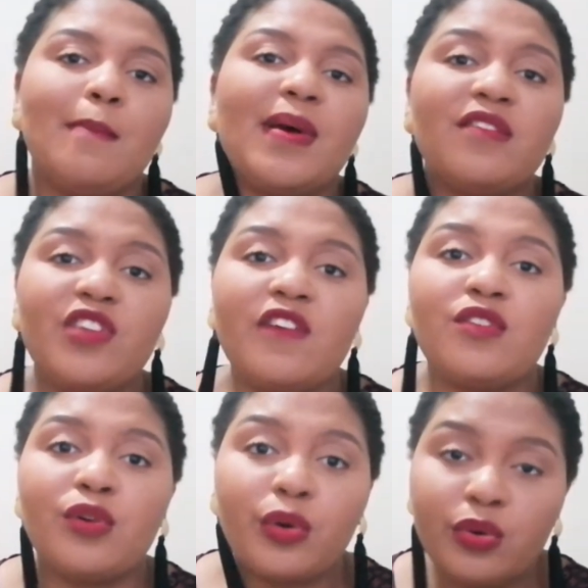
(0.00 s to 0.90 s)
But if you have
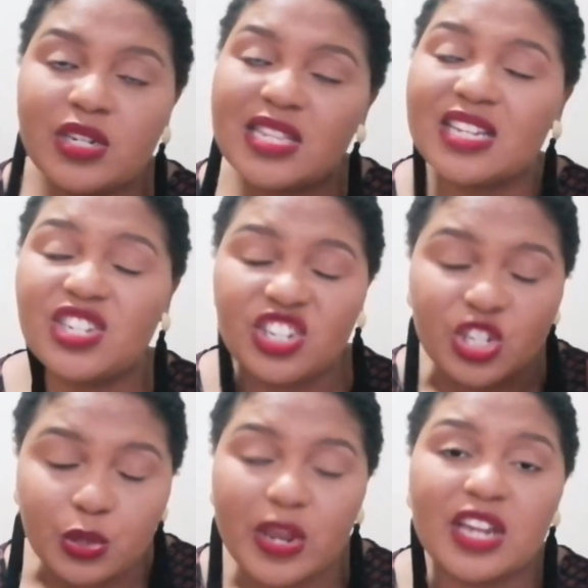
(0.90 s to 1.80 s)
a recruiter that's
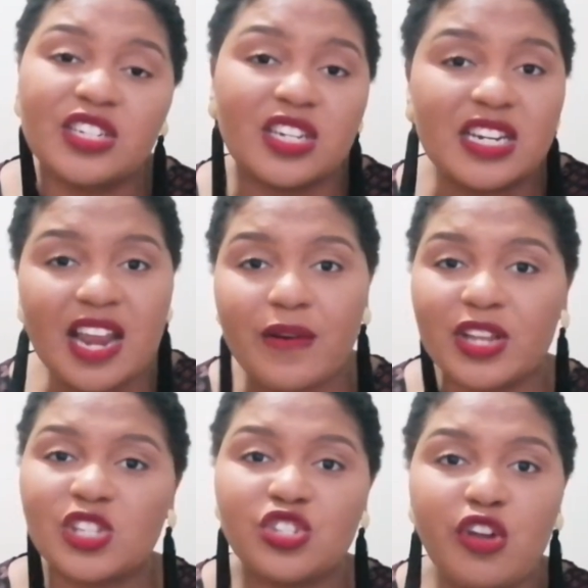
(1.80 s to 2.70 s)
just doing a
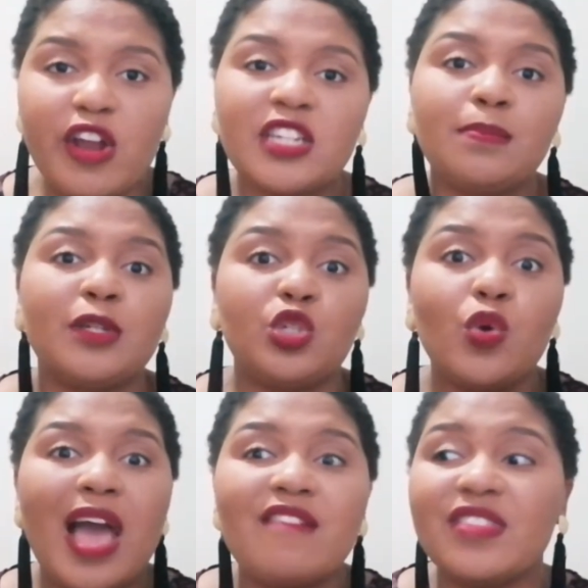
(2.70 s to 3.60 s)
generic search, but
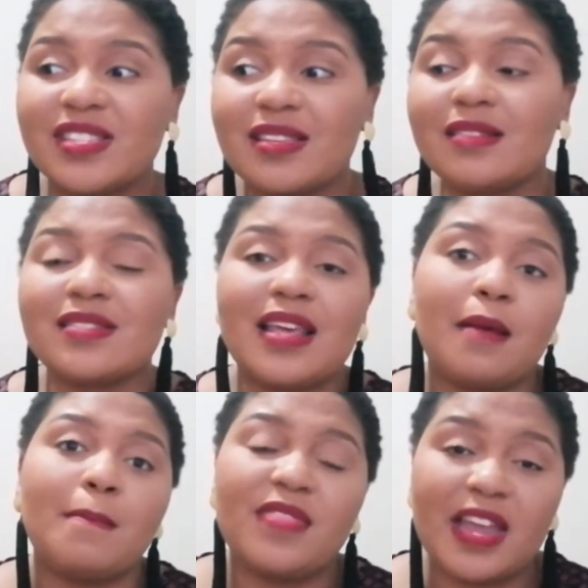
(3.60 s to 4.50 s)
you have the skills
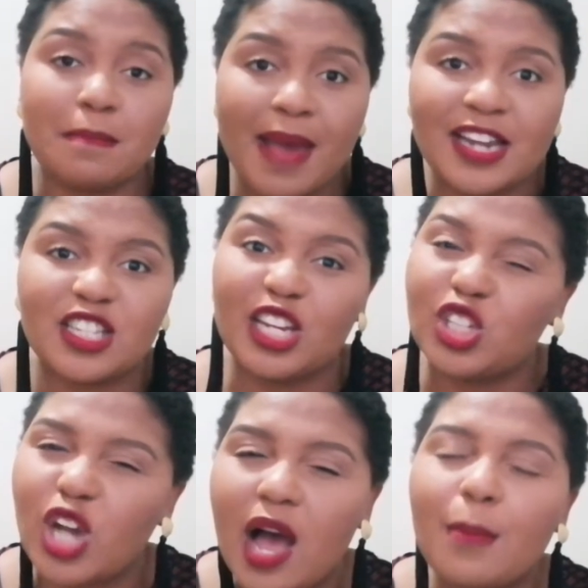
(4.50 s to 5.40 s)
that match that
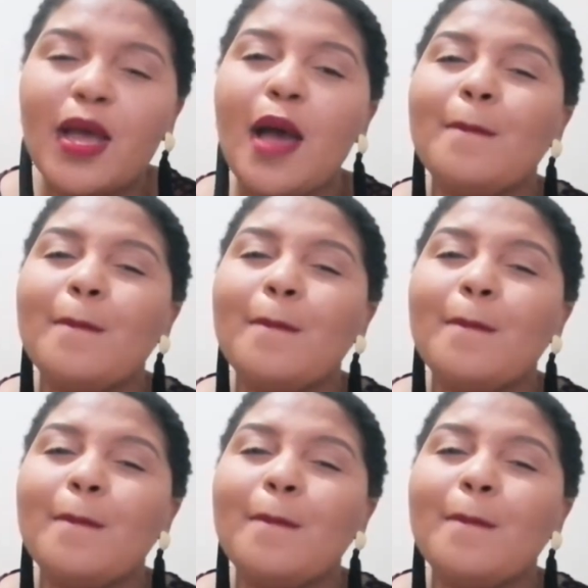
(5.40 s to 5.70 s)
job,